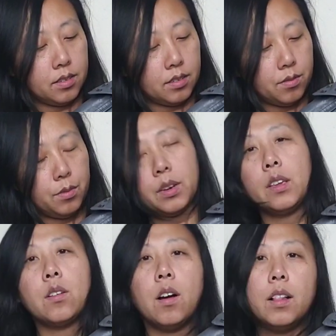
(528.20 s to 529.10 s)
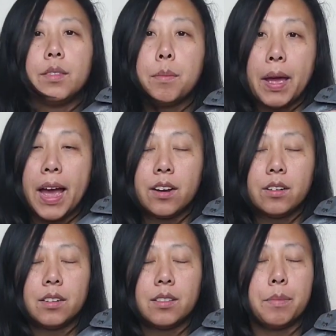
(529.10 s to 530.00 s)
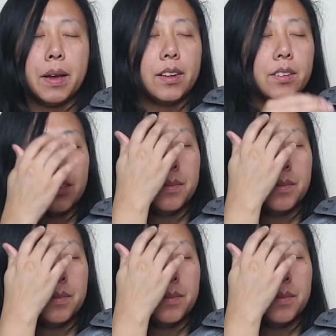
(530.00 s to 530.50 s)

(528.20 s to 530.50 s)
what do you call it? The pattern, not the pattern,